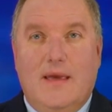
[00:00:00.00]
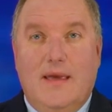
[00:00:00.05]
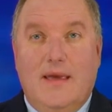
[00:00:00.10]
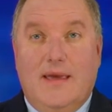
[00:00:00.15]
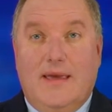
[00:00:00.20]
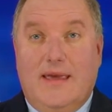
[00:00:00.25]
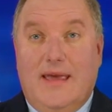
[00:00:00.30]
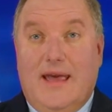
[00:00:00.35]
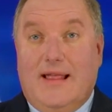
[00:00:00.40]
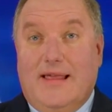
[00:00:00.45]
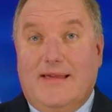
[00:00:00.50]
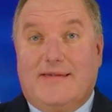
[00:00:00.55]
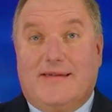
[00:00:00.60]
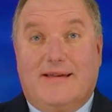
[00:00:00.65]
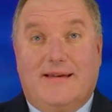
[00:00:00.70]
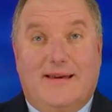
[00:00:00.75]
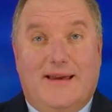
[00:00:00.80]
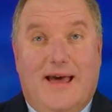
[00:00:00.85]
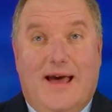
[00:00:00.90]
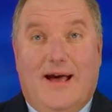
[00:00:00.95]
Yeah,
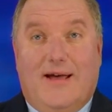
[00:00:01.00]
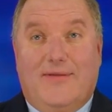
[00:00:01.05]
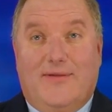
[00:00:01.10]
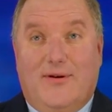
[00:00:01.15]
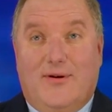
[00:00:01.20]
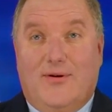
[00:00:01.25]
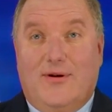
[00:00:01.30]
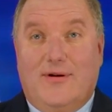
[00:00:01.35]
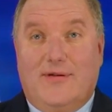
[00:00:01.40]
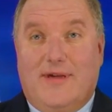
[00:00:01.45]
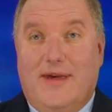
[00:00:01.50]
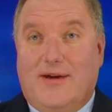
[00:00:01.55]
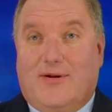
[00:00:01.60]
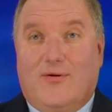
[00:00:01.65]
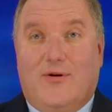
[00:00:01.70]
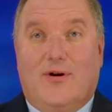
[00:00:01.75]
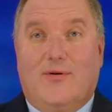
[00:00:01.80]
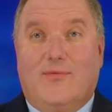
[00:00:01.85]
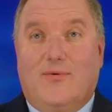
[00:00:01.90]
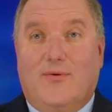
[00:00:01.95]
listen, there is a
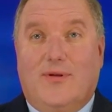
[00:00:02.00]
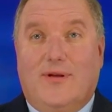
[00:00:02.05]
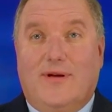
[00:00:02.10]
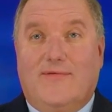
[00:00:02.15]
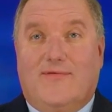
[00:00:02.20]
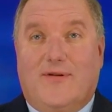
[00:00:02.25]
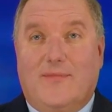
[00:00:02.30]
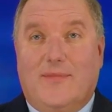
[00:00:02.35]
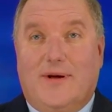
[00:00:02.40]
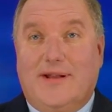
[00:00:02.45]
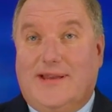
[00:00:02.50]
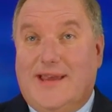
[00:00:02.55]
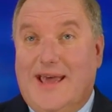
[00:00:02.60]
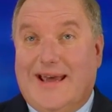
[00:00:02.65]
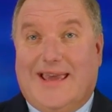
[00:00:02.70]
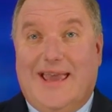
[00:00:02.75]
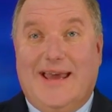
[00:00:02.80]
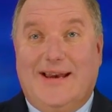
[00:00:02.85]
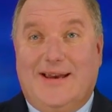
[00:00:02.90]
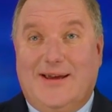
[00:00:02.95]
court ruling from a
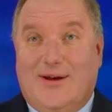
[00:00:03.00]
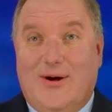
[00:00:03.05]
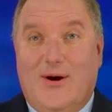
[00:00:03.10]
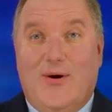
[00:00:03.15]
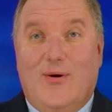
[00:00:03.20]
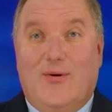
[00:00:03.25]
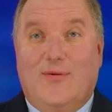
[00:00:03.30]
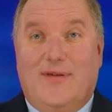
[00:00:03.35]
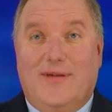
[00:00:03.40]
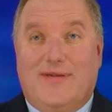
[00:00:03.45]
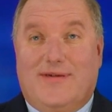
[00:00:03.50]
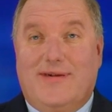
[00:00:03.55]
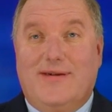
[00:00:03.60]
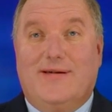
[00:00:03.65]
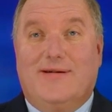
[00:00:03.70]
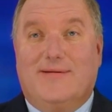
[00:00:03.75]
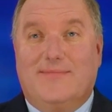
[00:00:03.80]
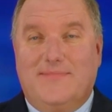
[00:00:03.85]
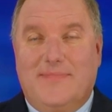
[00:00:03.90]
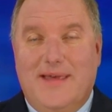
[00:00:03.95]
decade ago this
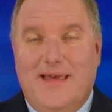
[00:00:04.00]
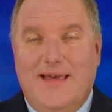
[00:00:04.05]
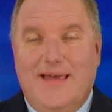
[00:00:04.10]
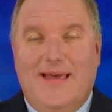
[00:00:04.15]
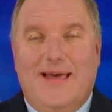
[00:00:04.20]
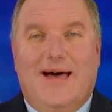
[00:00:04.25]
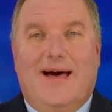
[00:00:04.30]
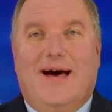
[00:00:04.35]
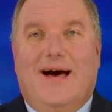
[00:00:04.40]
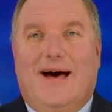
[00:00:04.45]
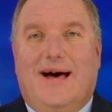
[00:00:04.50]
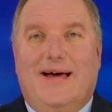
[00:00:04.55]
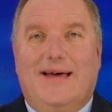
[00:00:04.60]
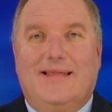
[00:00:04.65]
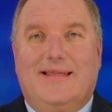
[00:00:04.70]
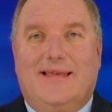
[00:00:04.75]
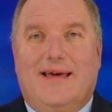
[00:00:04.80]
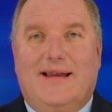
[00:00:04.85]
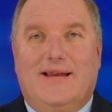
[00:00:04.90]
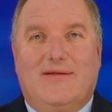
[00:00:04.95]
year
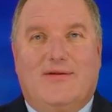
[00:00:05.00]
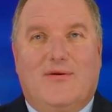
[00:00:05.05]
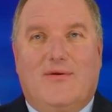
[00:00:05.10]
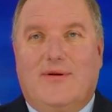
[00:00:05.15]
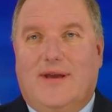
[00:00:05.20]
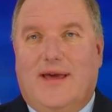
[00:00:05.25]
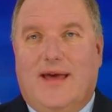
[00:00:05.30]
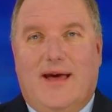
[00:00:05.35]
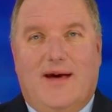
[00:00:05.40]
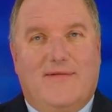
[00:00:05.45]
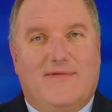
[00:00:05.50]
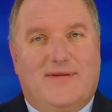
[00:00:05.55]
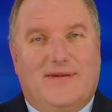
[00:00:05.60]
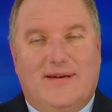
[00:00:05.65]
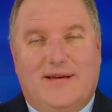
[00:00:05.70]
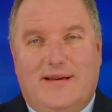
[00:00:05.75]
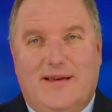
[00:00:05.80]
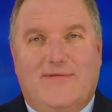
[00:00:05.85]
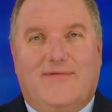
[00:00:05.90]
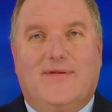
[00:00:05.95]
that is going to have
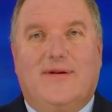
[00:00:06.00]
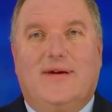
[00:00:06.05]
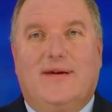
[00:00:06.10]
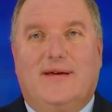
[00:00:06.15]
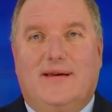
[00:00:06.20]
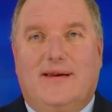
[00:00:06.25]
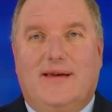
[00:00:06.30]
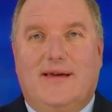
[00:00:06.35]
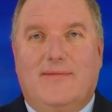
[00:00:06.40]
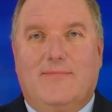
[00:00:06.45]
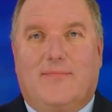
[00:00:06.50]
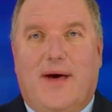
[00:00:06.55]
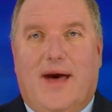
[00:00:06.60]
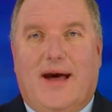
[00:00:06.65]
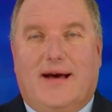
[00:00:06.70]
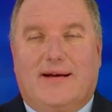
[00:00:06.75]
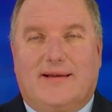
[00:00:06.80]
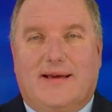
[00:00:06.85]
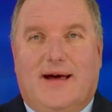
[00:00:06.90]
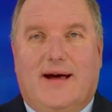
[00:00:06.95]
significant
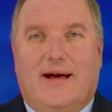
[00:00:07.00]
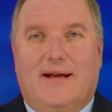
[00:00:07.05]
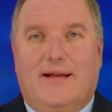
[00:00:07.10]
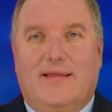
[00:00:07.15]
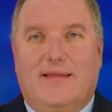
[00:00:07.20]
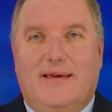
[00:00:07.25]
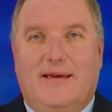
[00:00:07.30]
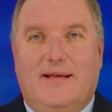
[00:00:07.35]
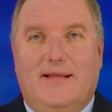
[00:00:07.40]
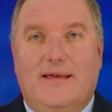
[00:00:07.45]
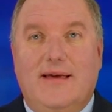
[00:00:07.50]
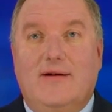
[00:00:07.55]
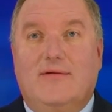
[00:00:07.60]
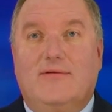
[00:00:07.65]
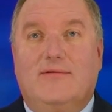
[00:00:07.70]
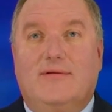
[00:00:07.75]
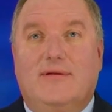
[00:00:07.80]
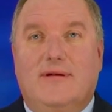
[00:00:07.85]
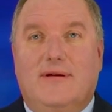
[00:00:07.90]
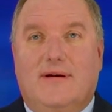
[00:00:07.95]
impact on the
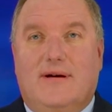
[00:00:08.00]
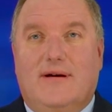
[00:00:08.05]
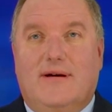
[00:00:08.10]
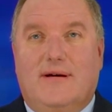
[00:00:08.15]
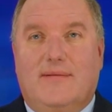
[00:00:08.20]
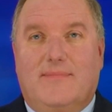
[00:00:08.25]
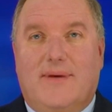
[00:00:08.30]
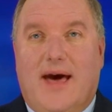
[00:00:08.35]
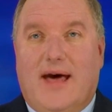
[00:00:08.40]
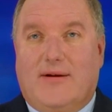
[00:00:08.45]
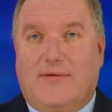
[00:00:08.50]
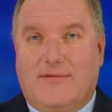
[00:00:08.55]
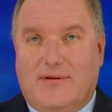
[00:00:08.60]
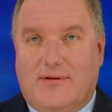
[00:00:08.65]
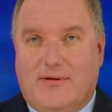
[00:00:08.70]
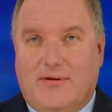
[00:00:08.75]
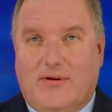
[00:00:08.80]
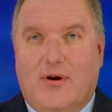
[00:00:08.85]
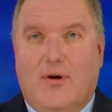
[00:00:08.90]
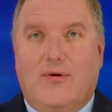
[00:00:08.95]
legal battles that
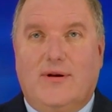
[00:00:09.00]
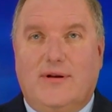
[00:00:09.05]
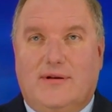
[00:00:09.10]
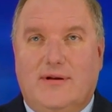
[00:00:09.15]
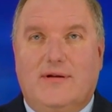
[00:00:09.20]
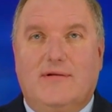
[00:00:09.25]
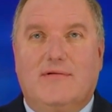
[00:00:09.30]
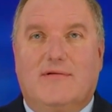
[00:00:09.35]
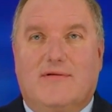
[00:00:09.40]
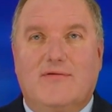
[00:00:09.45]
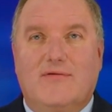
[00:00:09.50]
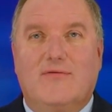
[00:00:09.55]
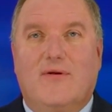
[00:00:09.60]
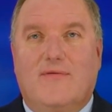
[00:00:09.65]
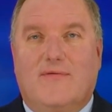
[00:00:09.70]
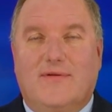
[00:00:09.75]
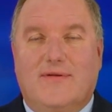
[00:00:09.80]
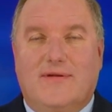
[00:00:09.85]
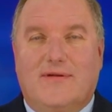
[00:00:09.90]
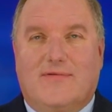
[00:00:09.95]
are going to ensue
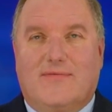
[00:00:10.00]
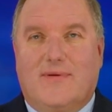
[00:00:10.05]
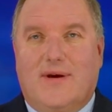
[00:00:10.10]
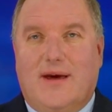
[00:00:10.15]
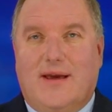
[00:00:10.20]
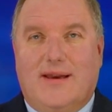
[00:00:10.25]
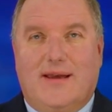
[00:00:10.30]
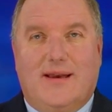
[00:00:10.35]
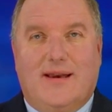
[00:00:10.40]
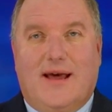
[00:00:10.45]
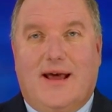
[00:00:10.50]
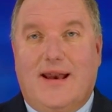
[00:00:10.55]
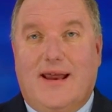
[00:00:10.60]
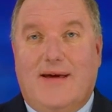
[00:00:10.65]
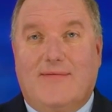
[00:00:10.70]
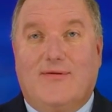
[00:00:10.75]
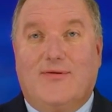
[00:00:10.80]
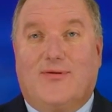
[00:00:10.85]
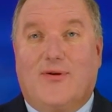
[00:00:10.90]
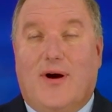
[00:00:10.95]
over this raid. And I
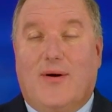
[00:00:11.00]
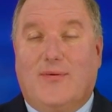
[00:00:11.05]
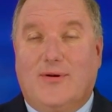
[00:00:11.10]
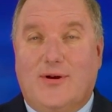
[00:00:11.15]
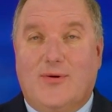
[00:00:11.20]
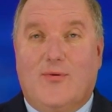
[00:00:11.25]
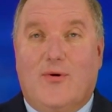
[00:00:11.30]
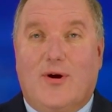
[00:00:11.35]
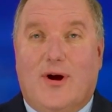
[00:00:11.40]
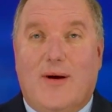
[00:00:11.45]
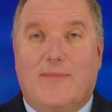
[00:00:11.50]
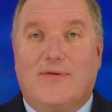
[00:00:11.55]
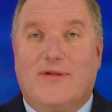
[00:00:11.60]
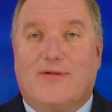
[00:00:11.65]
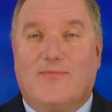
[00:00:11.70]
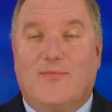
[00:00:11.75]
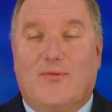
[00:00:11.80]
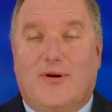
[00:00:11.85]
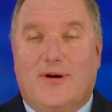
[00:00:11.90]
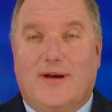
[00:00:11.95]
never thought when you woke up this
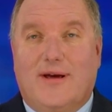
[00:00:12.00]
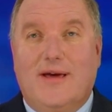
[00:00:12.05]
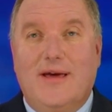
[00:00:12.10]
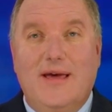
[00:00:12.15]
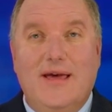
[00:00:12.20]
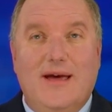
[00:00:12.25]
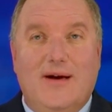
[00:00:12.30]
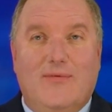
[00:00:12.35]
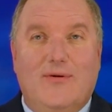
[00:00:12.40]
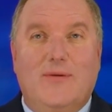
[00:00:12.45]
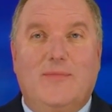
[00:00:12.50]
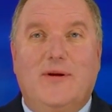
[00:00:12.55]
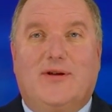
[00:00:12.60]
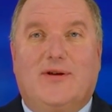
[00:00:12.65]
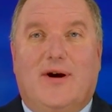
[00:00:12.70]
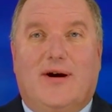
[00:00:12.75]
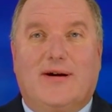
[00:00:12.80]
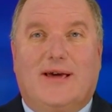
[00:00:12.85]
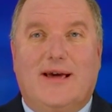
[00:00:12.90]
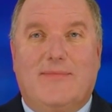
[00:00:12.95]
morning, we'd be
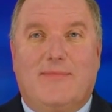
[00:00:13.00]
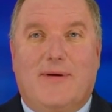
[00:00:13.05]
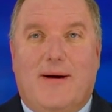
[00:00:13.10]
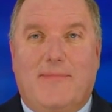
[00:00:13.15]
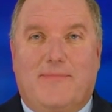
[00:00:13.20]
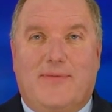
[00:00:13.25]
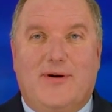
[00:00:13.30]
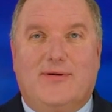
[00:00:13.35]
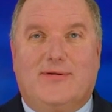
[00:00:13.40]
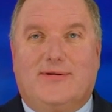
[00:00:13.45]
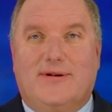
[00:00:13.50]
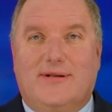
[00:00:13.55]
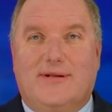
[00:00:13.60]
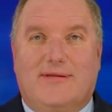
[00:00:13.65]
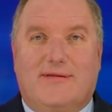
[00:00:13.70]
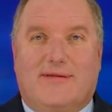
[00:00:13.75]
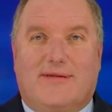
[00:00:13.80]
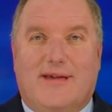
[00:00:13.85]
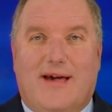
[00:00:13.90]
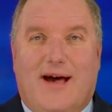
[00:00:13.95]
talking about Bill
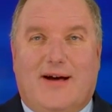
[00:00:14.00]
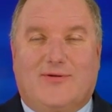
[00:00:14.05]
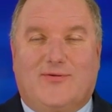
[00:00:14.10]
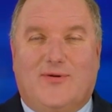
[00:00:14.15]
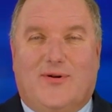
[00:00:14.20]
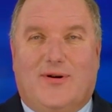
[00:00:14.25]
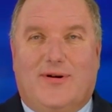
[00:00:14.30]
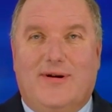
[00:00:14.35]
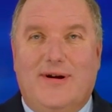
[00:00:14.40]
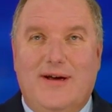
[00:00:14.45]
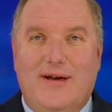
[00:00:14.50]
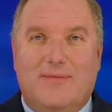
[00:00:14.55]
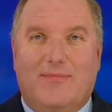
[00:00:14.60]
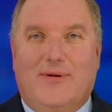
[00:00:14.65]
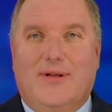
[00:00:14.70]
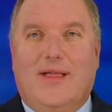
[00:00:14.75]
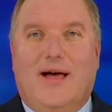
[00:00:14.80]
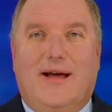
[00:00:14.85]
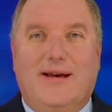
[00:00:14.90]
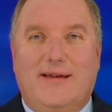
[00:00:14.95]
Clinton's sock drawer,
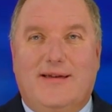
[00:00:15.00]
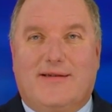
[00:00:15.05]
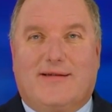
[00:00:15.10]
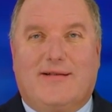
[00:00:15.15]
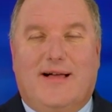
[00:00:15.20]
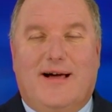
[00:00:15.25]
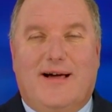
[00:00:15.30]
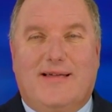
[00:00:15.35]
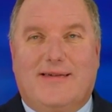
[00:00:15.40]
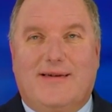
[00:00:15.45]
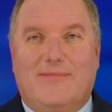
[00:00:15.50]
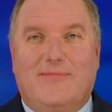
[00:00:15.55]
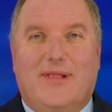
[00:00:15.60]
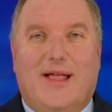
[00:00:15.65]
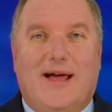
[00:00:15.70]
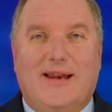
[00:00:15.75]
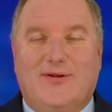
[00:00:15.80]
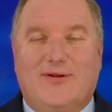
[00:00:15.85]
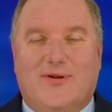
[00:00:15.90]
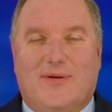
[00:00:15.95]
Melania's closet,
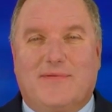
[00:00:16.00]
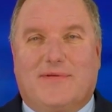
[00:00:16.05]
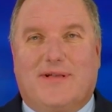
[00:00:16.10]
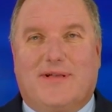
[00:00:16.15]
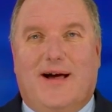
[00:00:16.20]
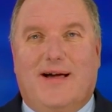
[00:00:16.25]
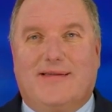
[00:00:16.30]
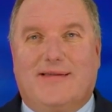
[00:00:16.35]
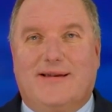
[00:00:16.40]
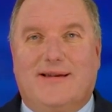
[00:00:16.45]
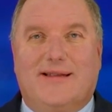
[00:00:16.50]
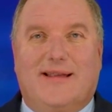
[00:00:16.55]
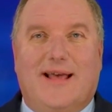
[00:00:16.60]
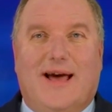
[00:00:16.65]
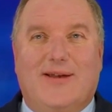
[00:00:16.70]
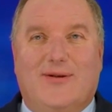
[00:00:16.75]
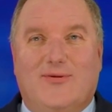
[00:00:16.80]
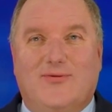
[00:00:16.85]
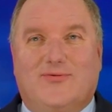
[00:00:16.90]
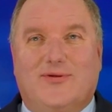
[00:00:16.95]
Melania Trump's closet, and
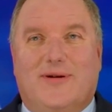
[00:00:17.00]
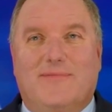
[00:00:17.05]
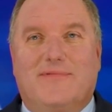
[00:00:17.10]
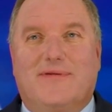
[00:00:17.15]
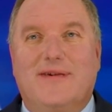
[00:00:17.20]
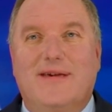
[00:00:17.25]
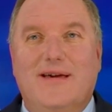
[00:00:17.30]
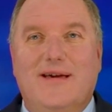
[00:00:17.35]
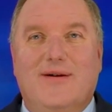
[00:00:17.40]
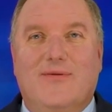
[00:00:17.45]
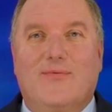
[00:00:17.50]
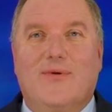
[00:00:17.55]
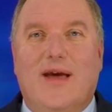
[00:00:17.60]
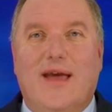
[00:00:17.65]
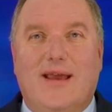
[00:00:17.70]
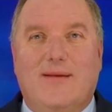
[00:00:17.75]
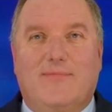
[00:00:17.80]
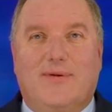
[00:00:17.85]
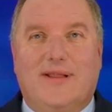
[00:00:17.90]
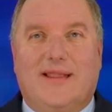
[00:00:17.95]
Donald Trump's
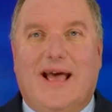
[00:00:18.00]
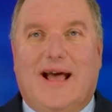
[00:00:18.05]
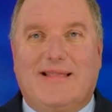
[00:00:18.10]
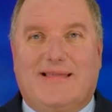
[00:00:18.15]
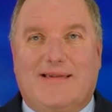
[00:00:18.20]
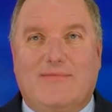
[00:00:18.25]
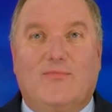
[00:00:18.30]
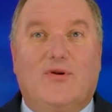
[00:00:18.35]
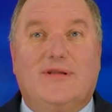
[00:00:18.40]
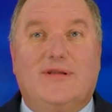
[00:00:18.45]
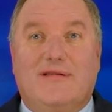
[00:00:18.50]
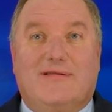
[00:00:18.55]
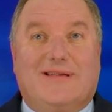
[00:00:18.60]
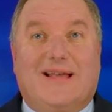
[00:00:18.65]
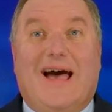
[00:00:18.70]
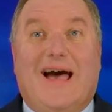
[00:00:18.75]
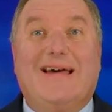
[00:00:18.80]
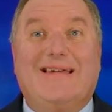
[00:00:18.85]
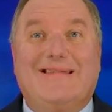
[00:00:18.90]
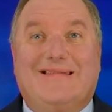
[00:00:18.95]
raid. But that's what this
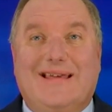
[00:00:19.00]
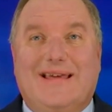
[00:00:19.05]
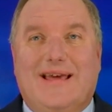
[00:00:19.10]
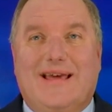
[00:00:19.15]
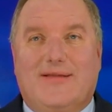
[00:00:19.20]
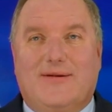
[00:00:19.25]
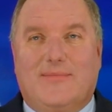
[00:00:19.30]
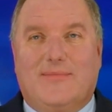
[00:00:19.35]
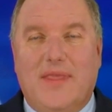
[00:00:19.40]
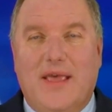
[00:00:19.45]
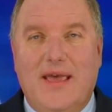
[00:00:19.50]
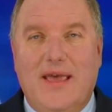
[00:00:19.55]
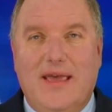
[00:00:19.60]
ties together.